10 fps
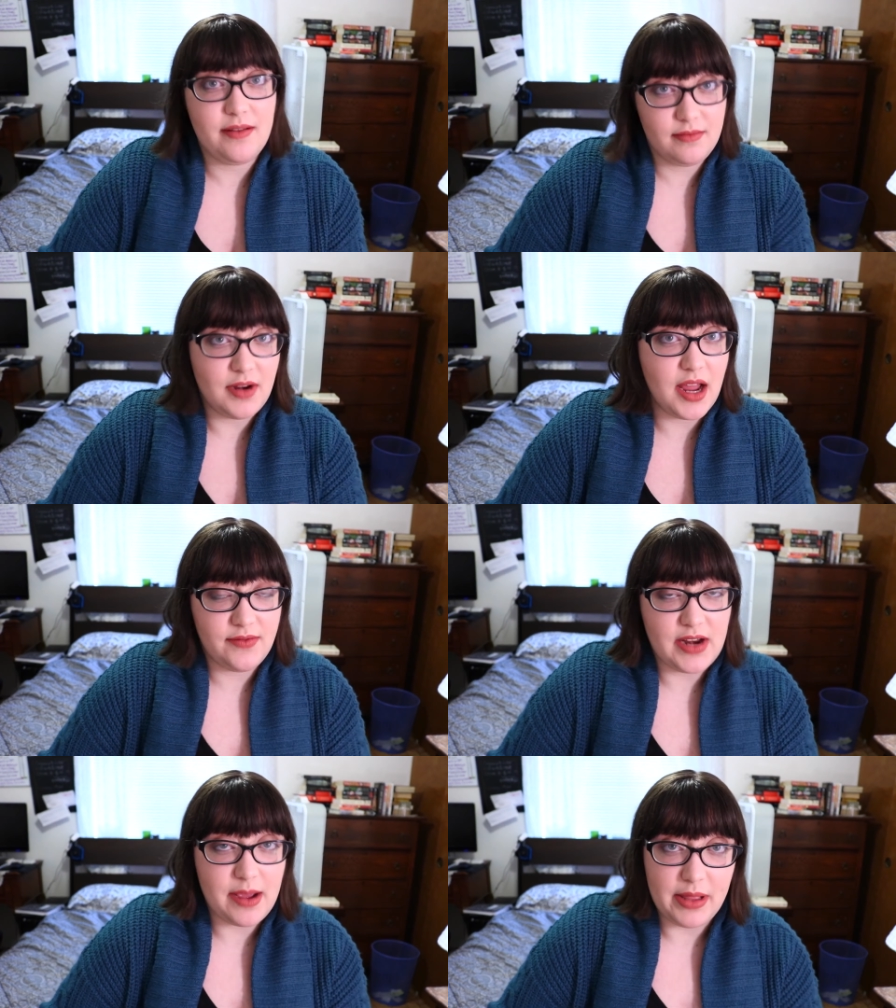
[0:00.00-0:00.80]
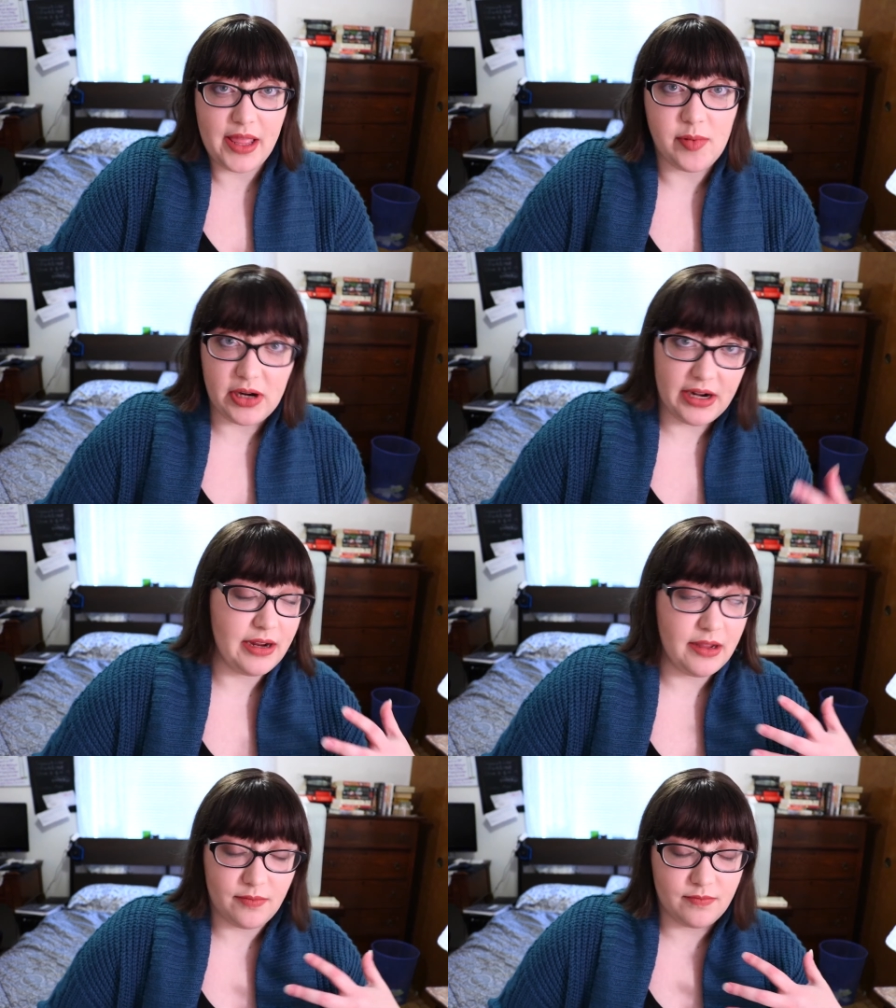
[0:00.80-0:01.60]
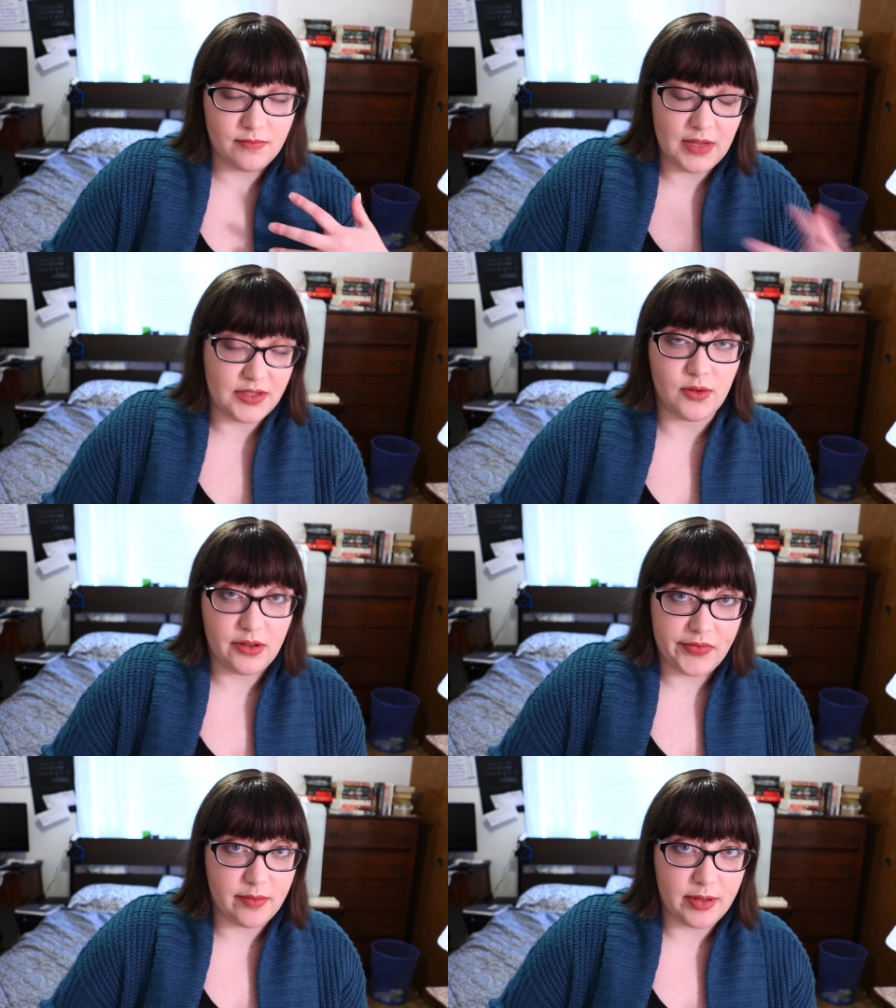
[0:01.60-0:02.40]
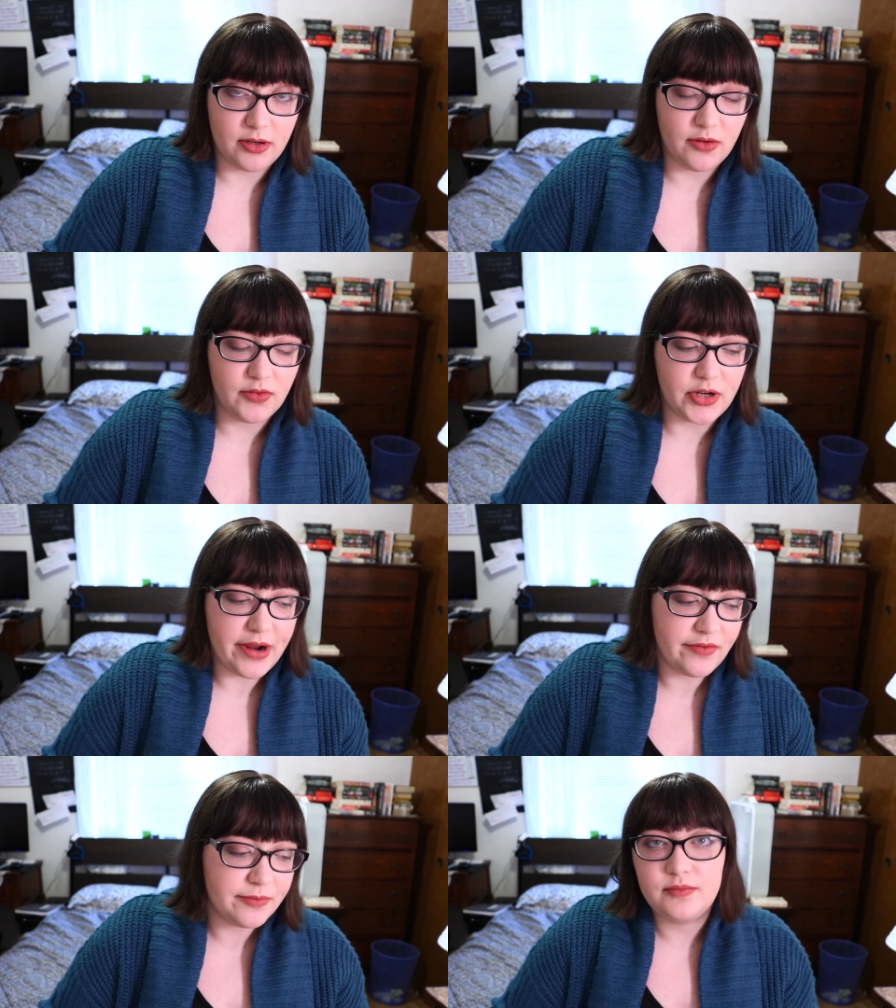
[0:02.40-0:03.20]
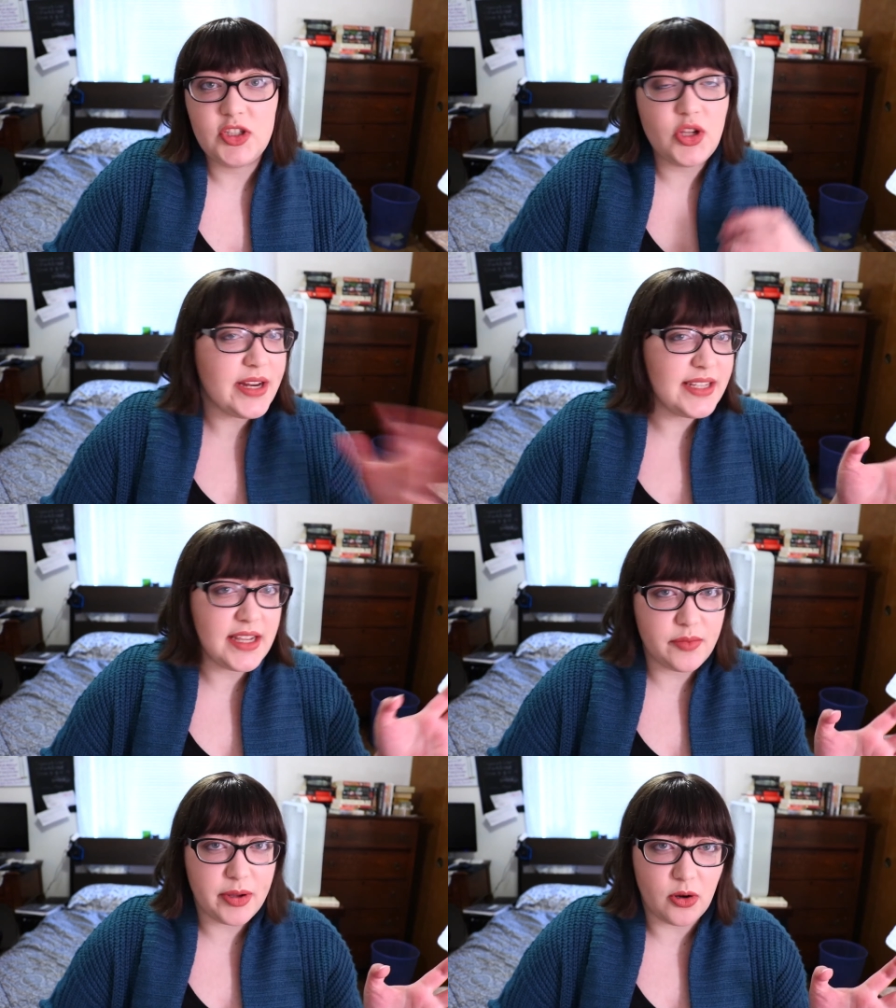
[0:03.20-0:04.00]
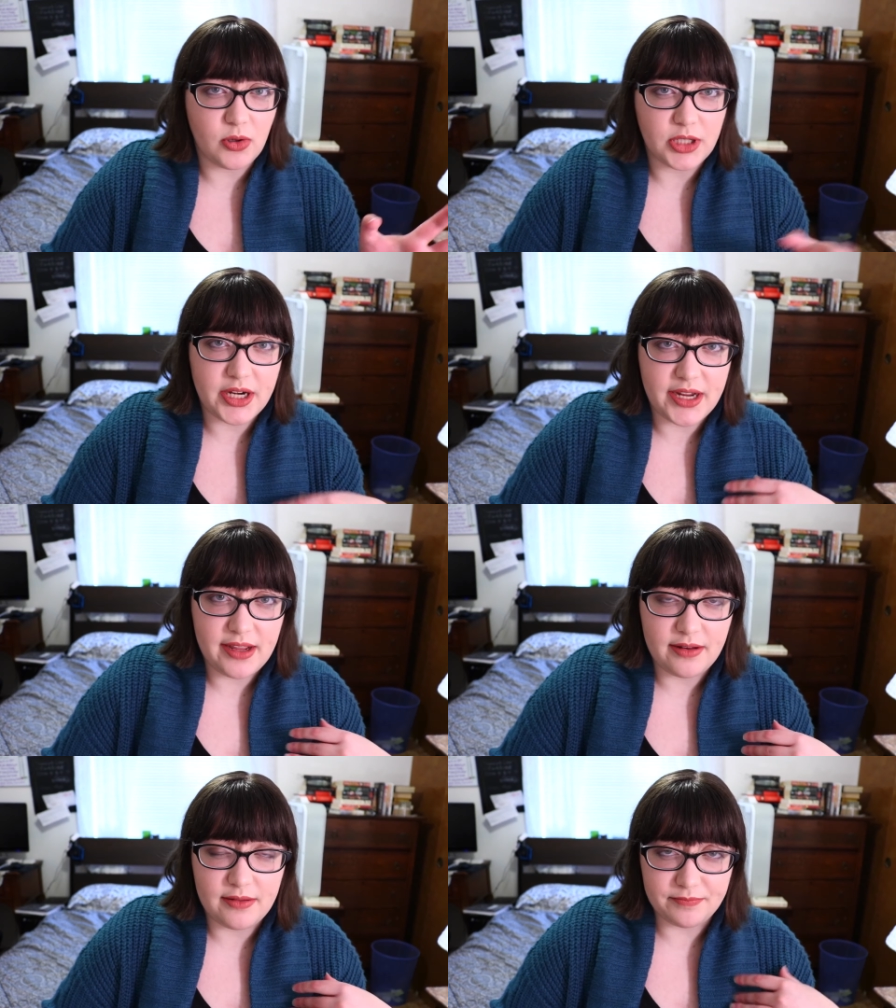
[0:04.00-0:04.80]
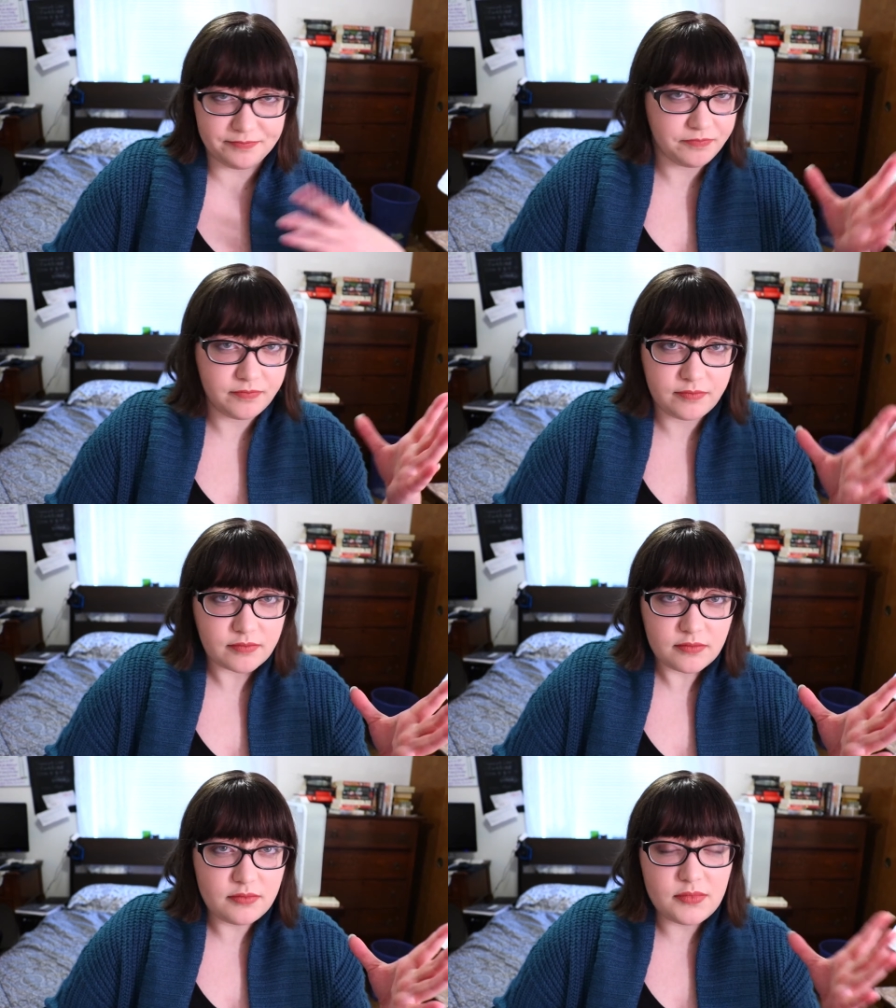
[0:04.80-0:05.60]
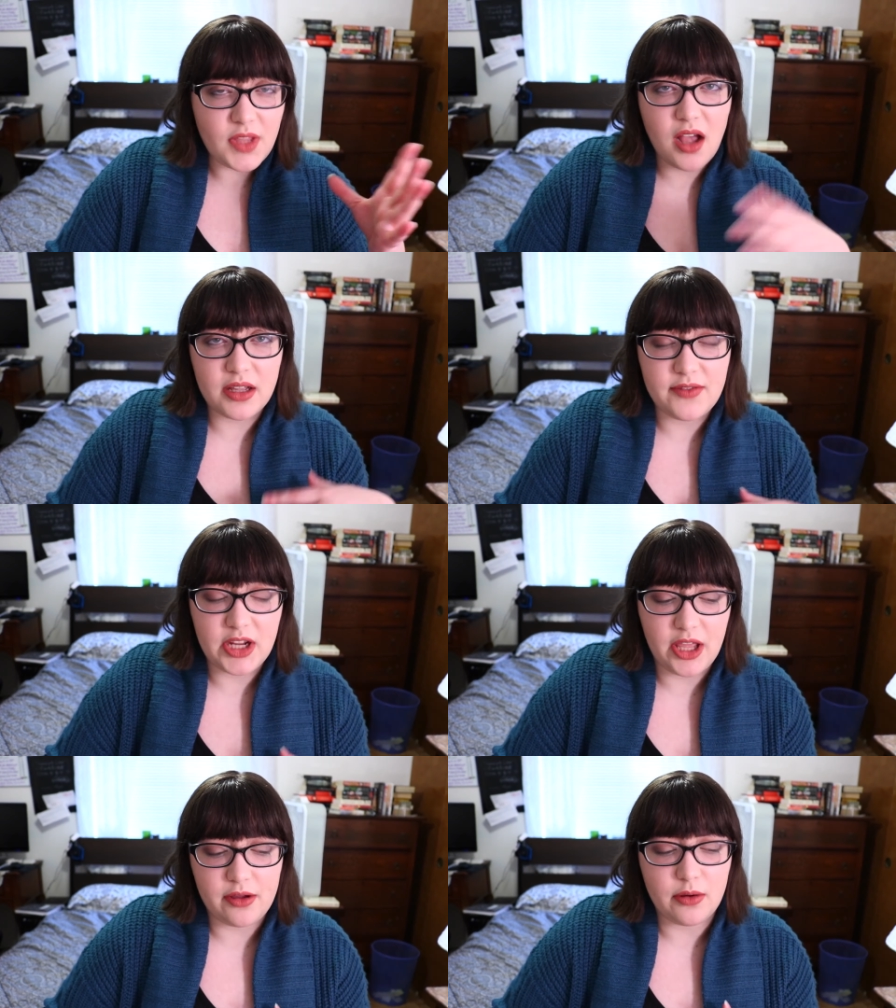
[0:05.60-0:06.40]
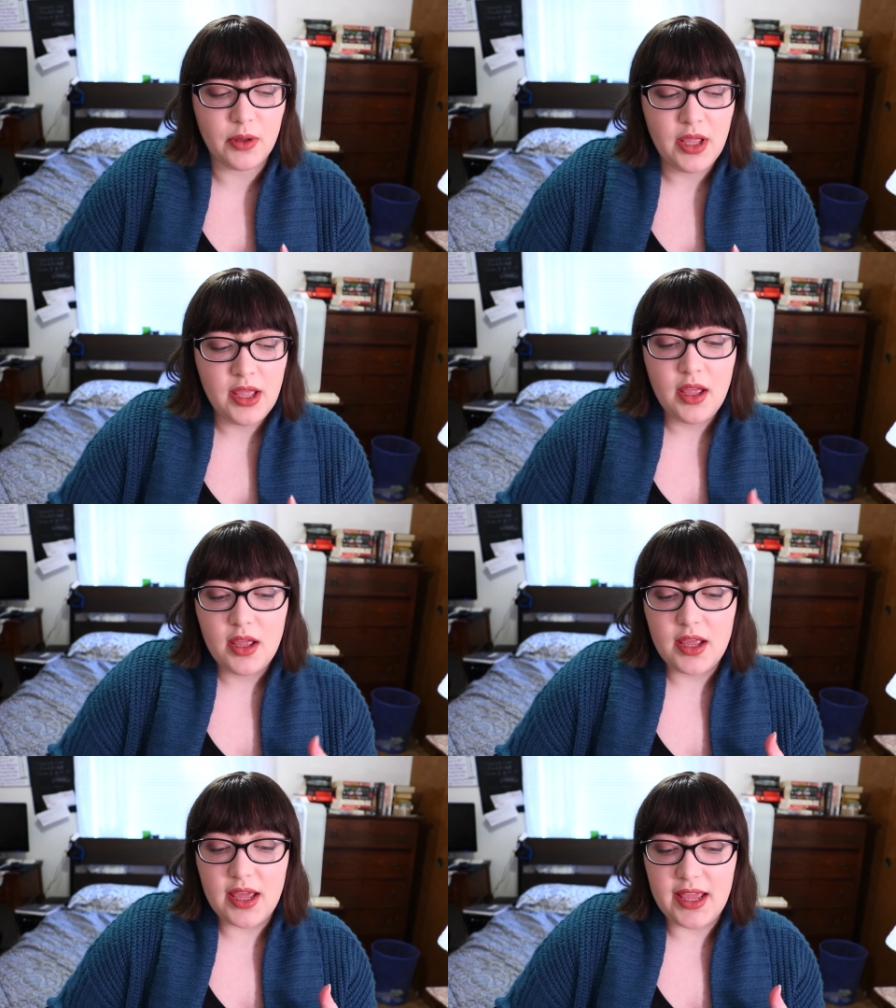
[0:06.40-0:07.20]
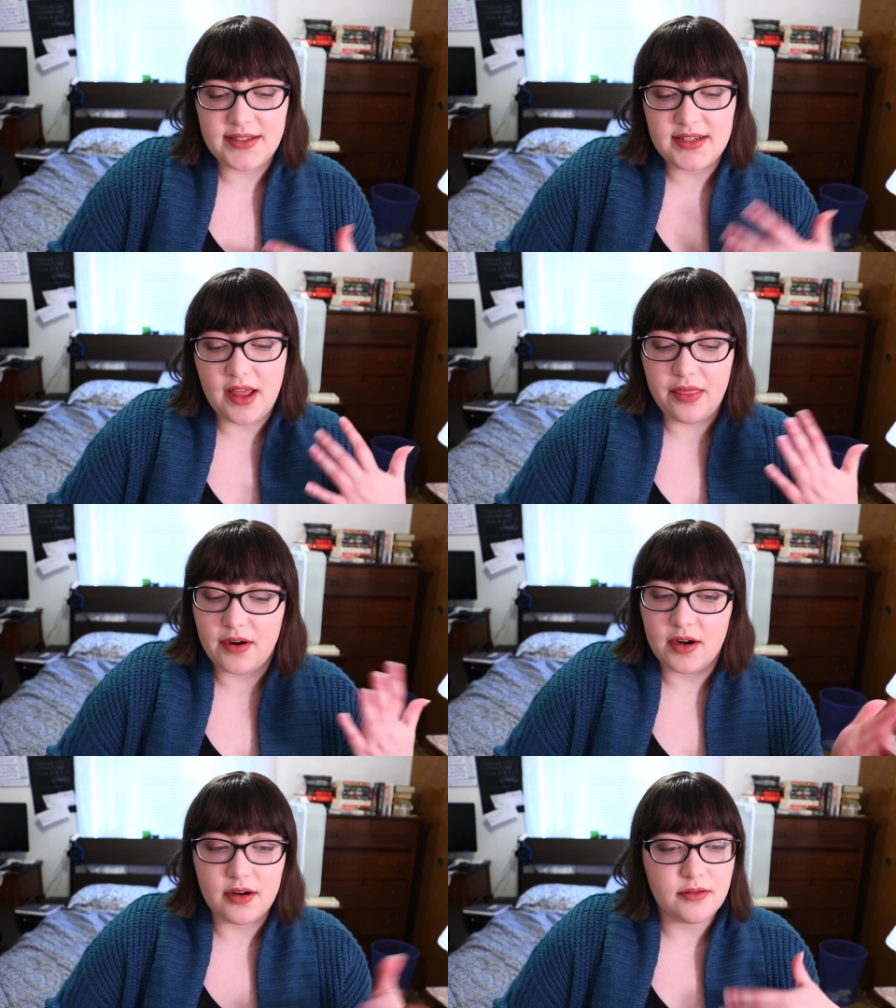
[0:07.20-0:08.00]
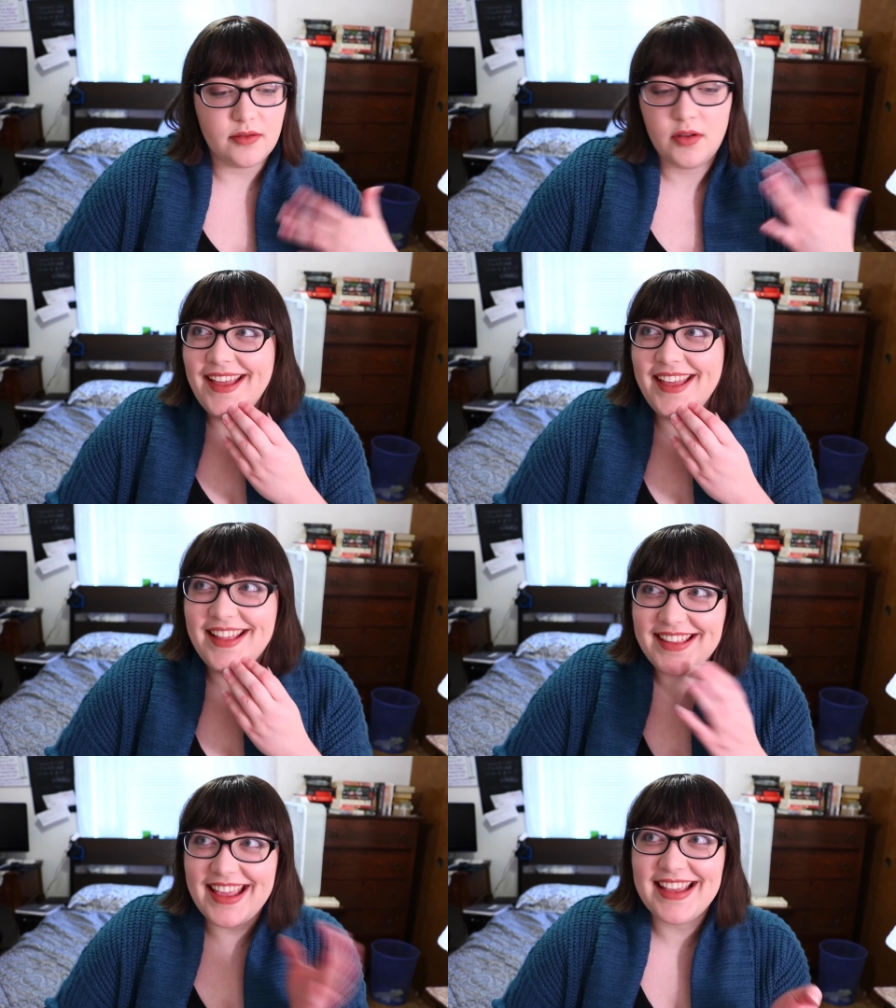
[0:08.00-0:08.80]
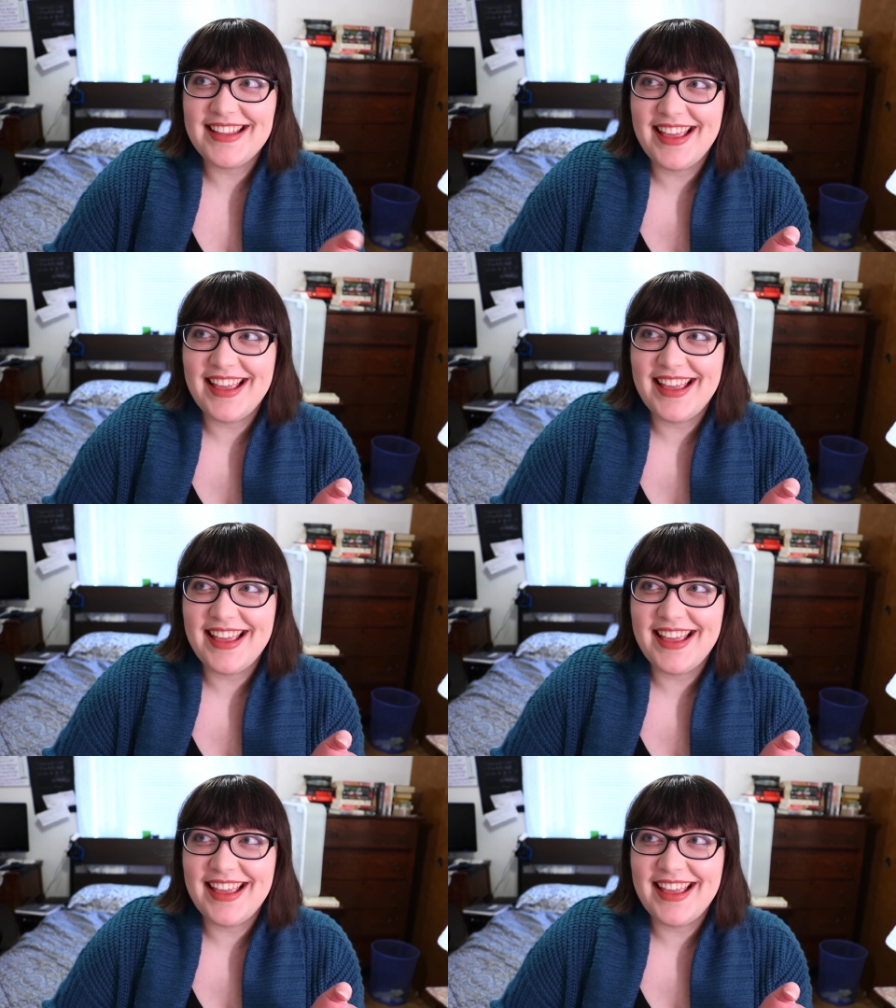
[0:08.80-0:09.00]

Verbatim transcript: not even at my library, it, it's only available on Overdrive. So I decided to put a hold on it, and I'll give it a go. It's another, like,